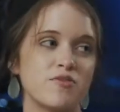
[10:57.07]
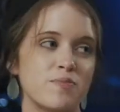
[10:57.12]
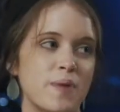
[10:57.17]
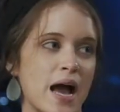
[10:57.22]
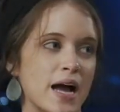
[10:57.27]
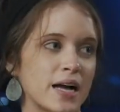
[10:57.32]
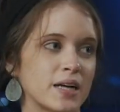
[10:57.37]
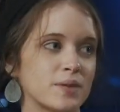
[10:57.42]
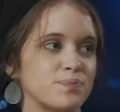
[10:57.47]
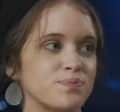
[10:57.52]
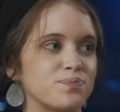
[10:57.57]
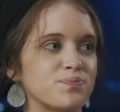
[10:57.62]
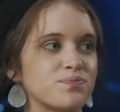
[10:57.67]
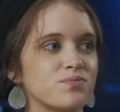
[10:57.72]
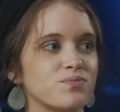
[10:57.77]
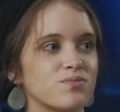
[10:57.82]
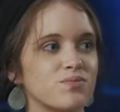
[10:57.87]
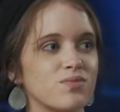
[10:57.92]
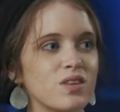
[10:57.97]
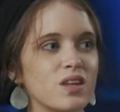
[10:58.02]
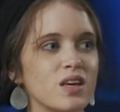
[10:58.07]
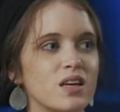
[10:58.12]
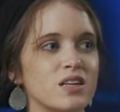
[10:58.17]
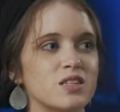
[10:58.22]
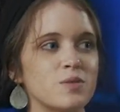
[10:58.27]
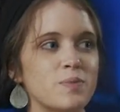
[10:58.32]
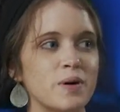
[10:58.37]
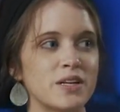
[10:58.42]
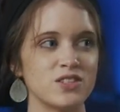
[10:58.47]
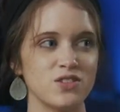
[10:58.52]
back
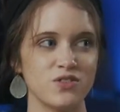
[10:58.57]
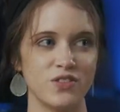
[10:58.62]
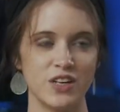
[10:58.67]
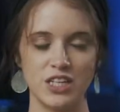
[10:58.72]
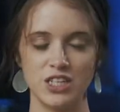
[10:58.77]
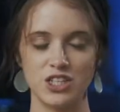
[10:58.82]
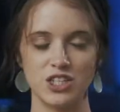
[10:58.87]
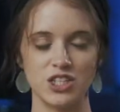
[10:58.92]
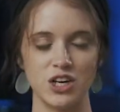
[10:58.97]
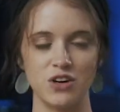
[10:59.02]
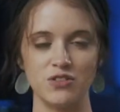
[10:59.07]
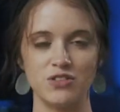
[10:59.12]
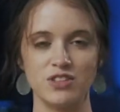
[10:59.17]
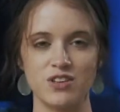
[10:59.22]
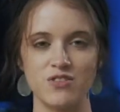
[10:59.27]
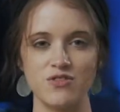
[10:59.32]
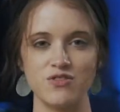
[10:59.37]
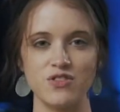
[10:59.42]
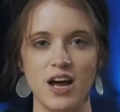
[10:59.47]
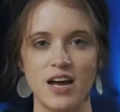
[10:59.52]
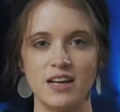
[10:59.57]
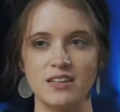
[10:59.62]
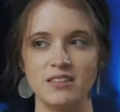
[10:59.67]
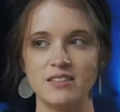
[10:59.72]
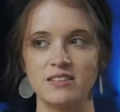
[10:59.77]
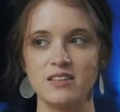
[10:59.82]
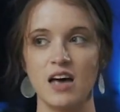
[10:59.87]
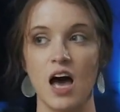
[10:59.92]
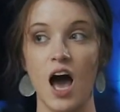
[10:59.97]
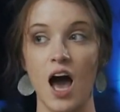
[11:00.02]
to Pennsylvania to go visit
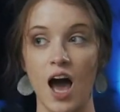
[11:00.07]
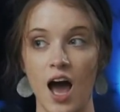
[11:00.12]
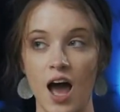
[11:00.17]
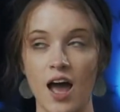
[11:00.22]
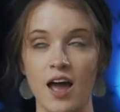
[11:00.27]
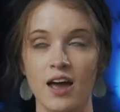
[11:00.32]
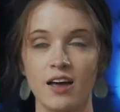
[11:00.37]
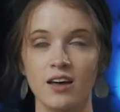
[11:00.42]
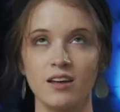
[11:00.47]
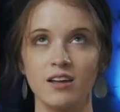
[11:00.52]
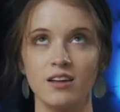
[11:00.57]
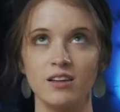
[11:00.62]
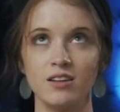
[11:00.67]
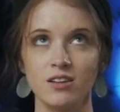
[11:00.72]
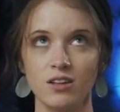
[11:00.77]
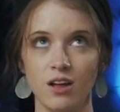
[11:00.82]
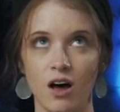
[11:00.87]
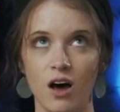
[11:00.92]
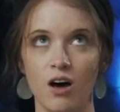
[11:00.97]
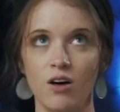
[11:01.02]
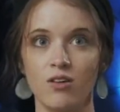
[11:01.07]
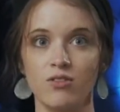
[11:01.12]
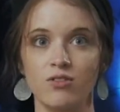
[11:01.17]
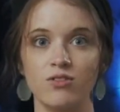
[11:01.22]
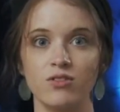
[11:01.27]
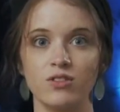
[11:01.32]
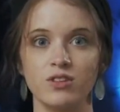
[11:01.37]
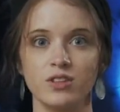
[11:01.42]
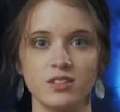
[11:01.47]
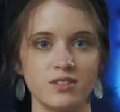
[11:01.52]
friends, I love the